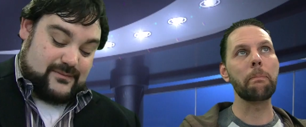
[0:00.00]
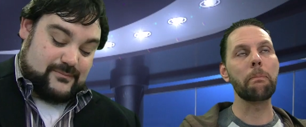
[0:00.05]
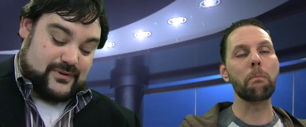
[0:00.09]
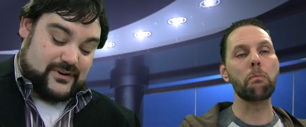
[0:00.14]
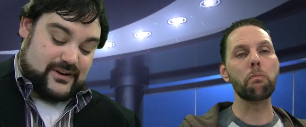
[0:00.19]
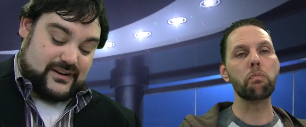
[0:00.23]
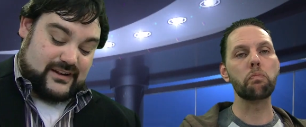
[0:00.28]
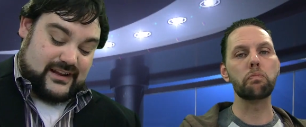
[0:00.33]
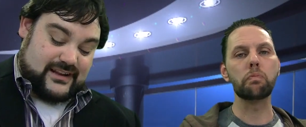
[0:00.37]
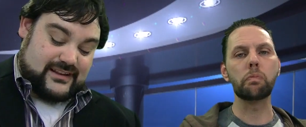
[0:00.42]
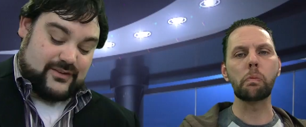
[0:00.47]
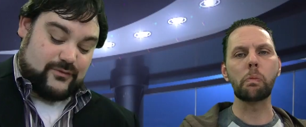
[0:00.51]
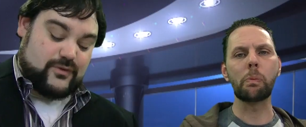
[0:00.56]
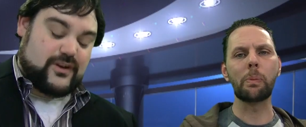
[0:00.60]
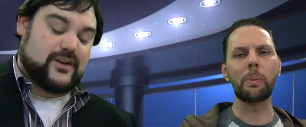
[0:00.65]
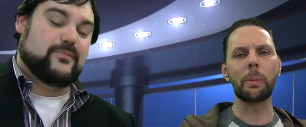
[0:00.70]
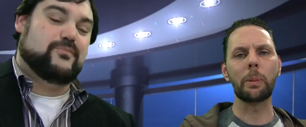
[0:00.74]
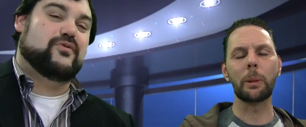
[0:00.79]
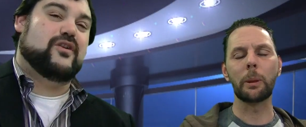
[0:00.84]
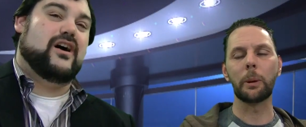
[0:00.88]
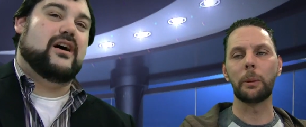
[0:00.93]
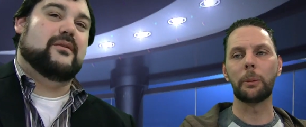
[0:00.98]
Speaker 1: But like the real
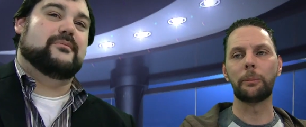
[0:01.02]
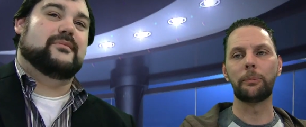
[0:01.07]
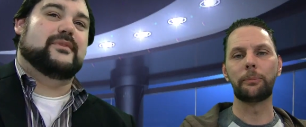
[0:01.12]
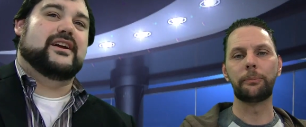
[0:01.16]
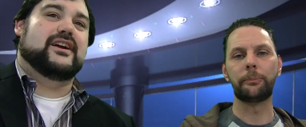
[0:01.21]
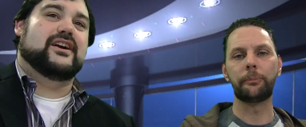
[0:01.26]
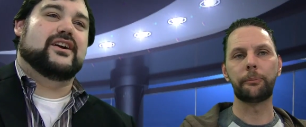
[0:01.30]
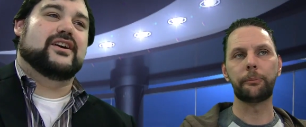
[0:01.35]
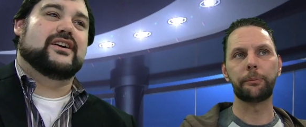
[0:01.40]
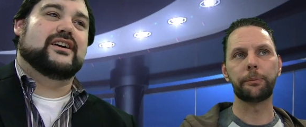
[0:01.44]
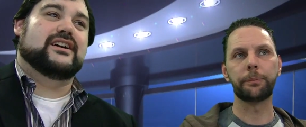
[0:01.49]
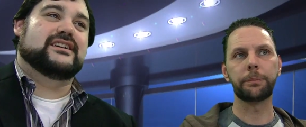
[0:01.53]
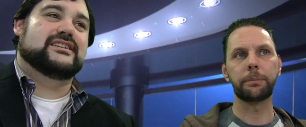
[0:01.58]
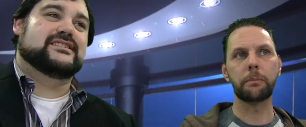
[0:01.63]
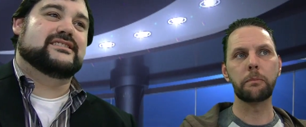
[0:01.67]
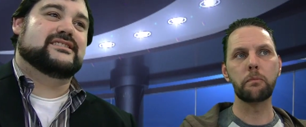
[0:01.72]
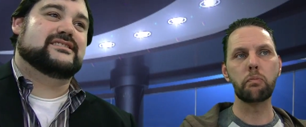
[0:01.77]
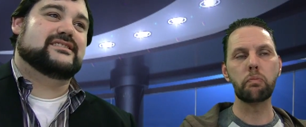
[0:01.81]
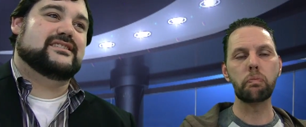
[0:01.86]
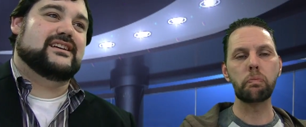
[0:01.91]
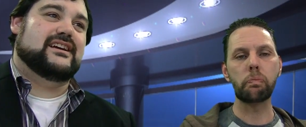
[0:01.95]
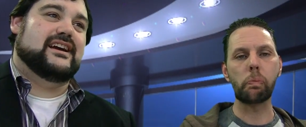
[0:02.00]
problem here
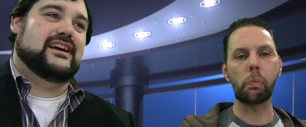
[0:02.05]
is